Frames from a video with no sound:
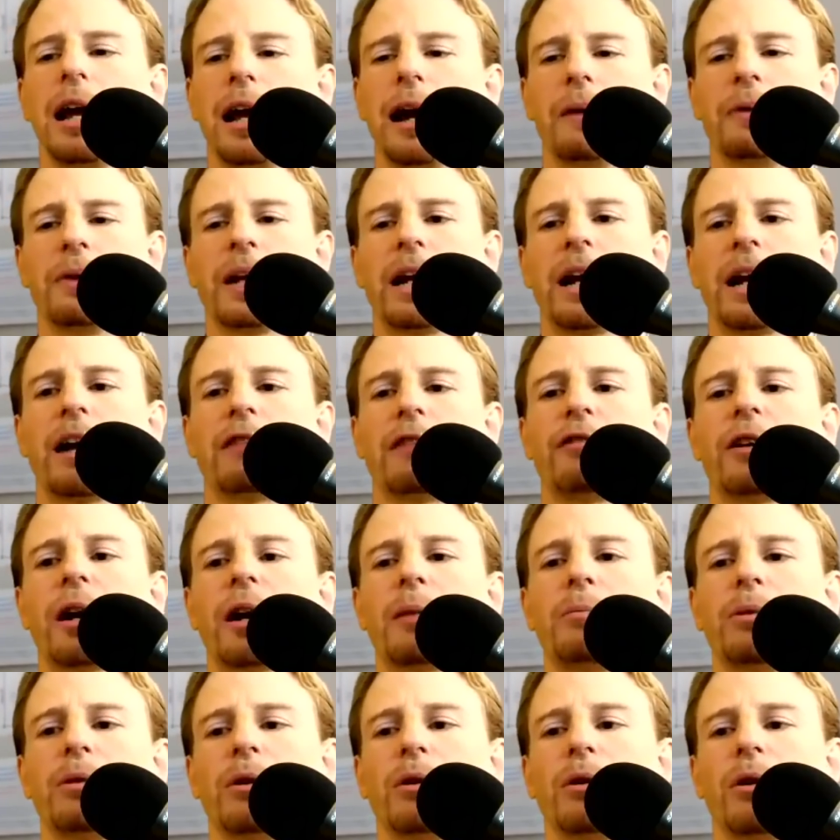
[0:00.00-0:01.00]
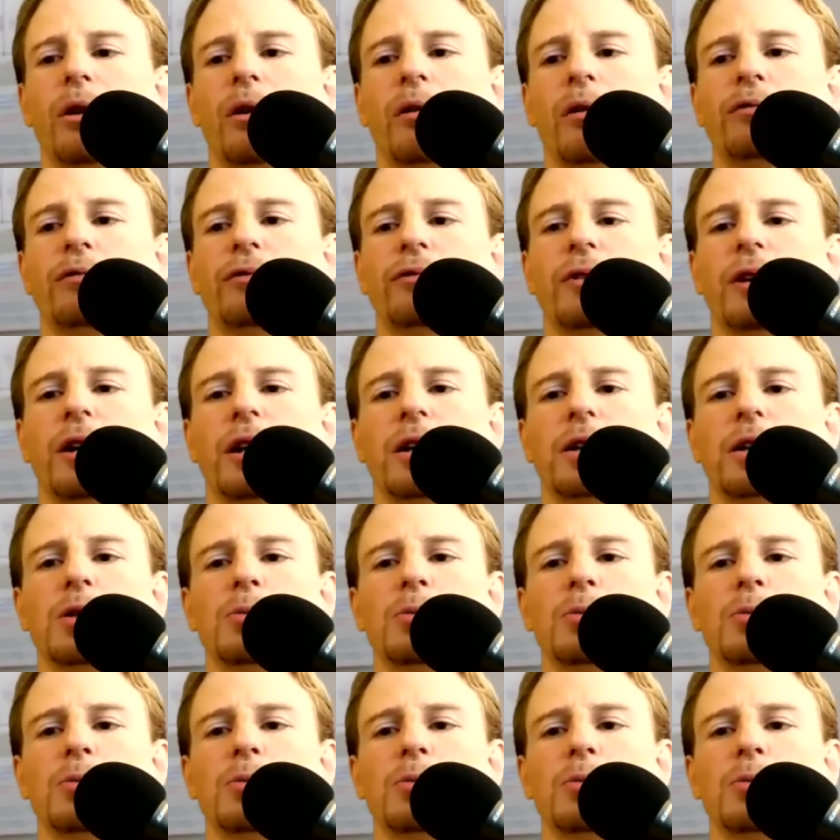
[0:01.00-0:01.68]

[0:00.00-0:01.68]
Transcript: And then I have a couple of uh,